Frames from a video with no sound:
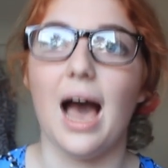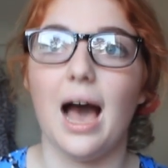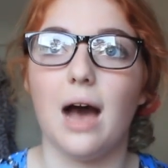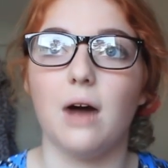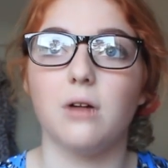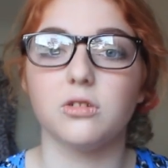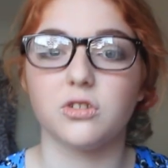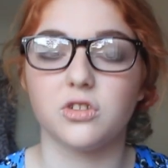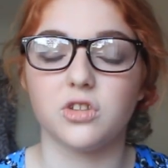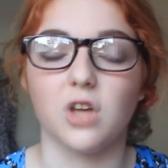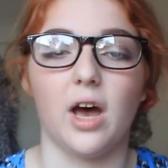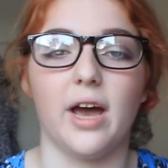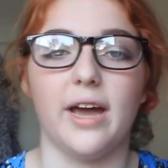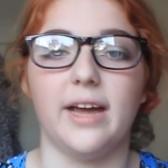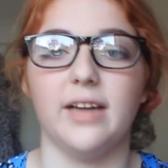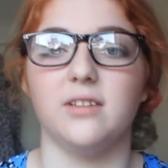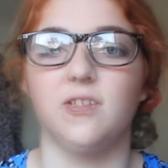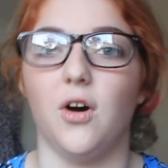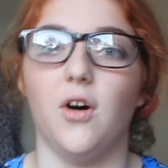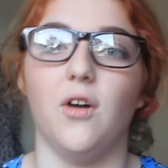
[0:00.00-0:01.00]

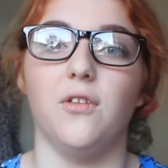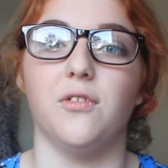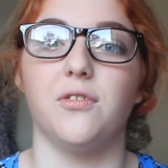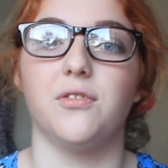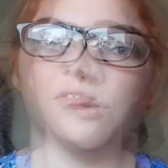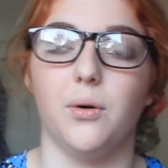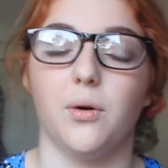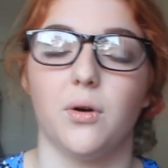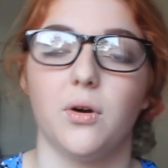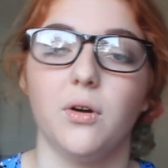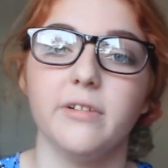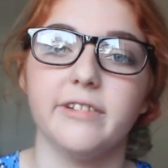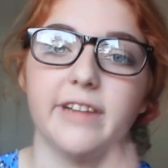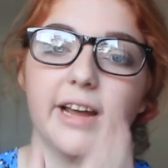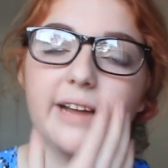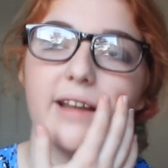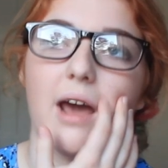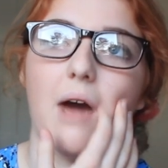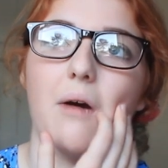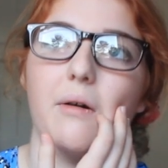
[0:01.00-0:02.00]
outside of your
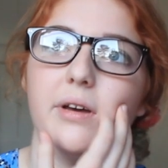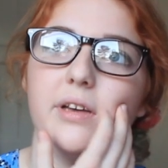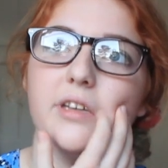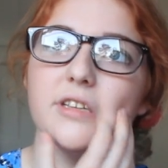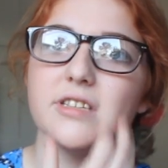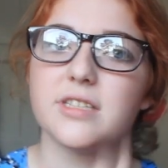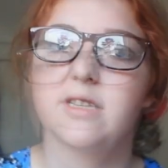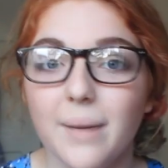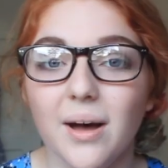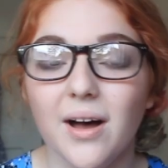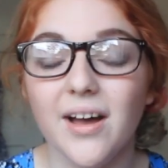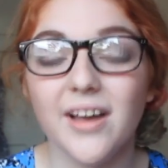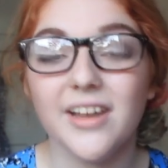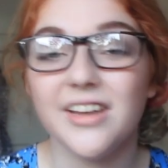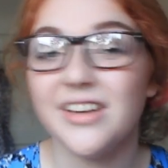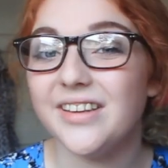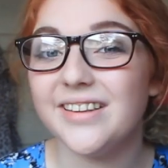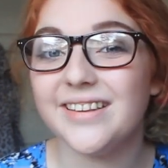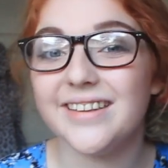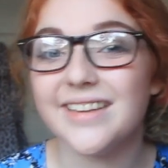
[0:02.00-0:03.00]
contact hours,
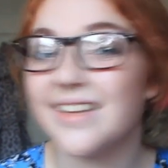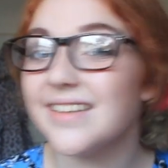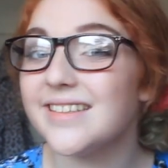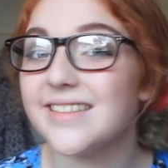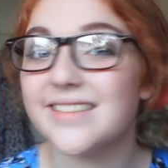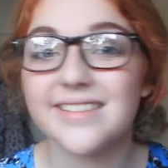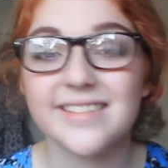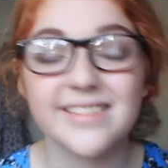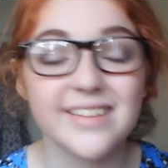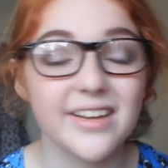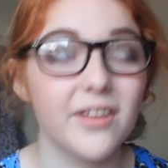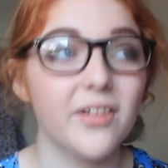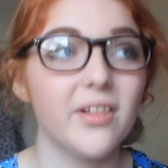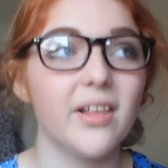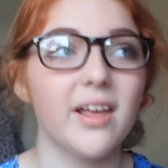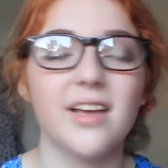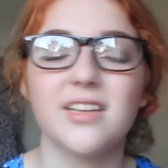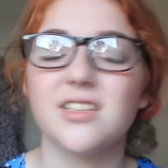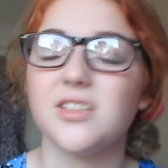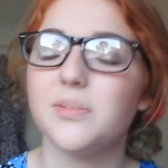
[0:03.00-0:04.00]
but there's
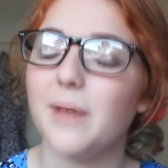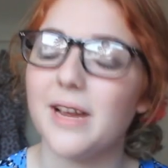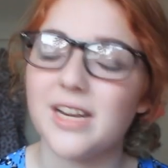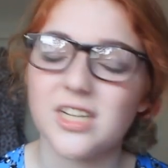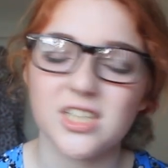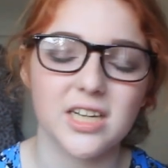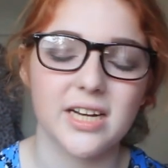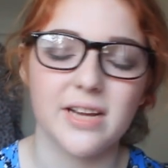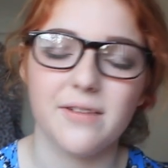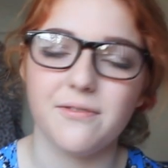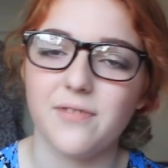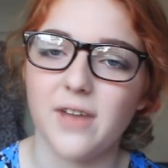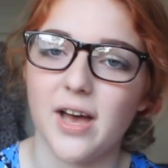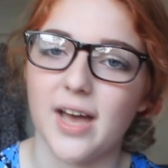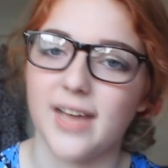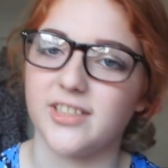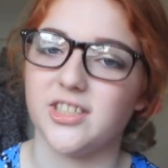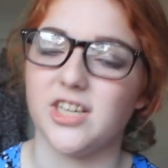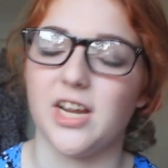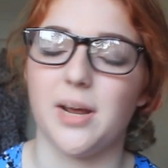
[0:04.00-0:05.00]
still, especially in
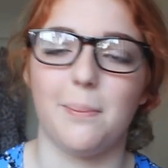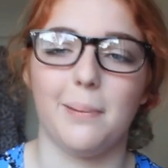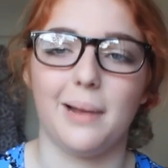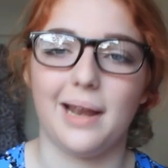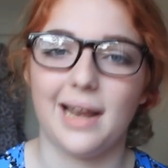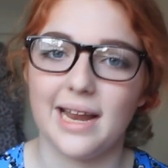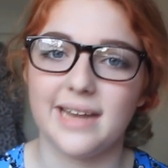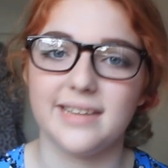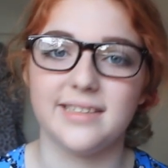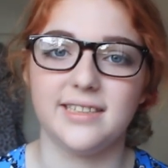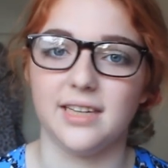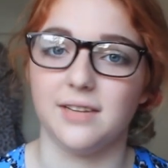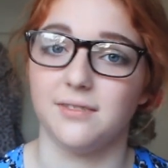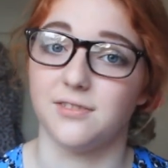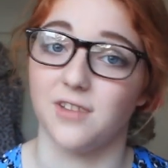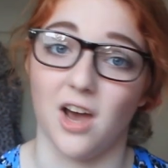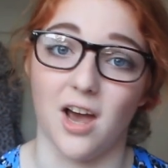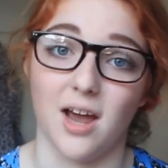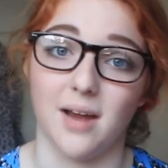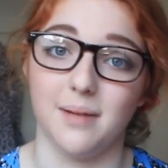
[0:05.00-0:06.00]
first year, plenty of
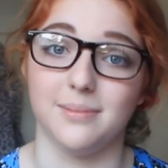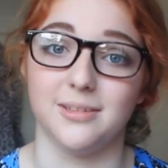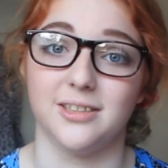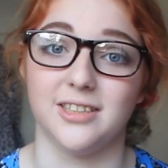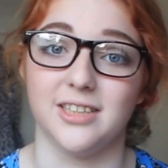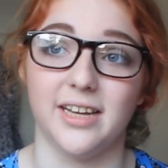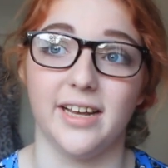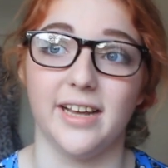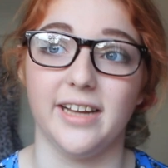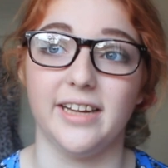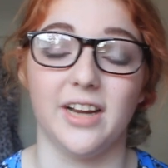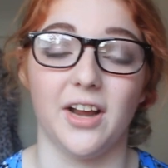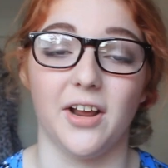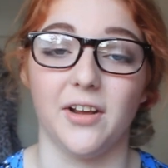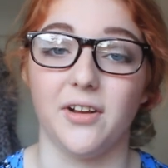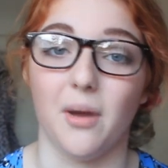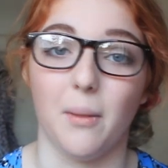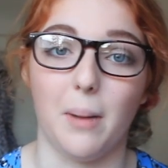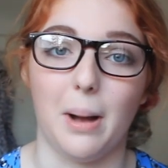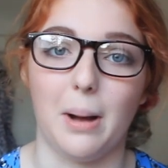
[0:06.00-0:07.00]
time
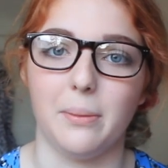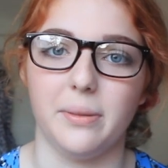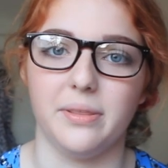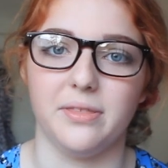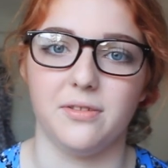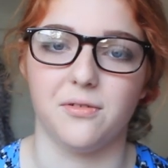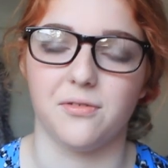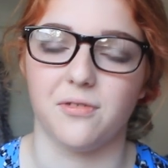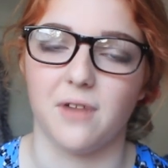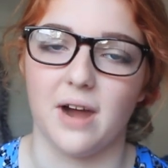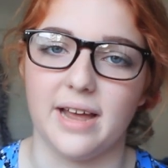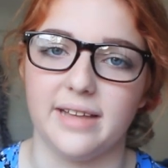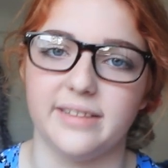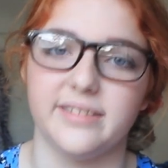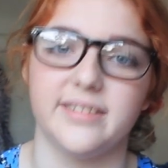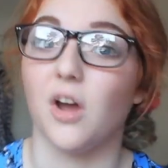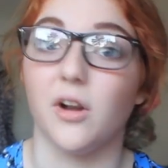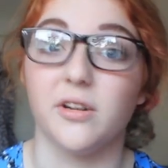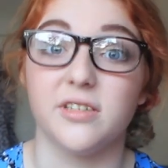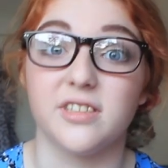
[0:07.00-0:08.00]
to go out with your
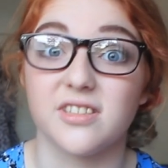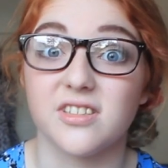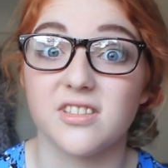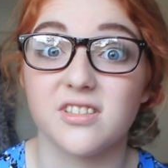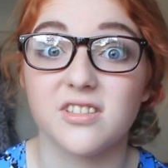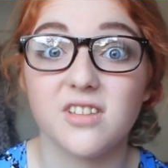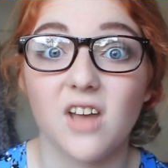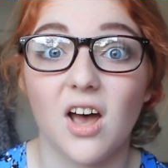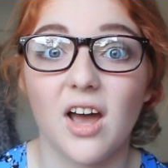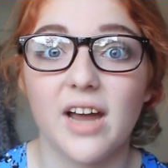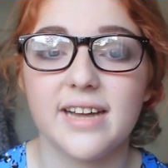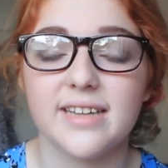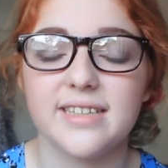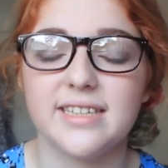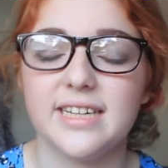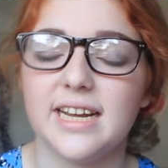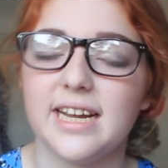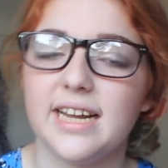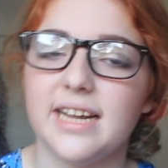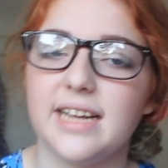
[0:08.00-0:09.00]
friends, go to
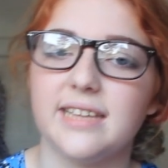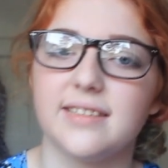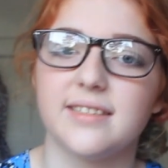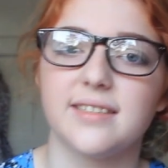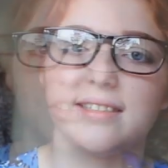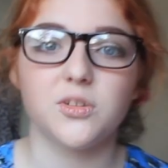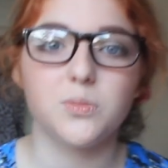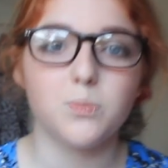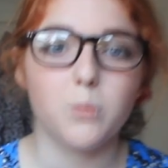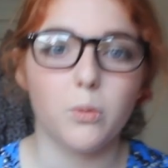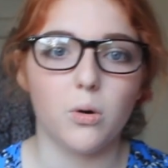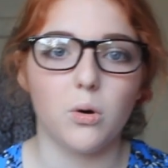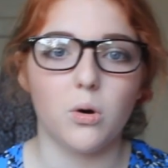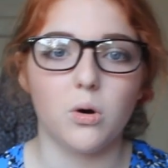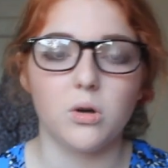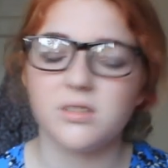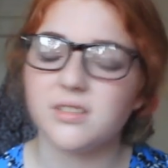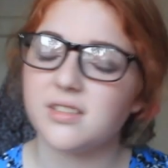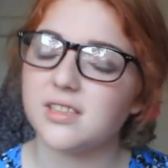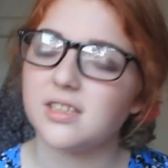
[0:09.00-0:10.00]
societies,
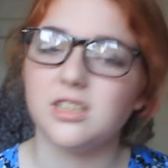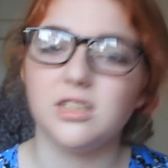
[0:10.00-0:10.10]
sports.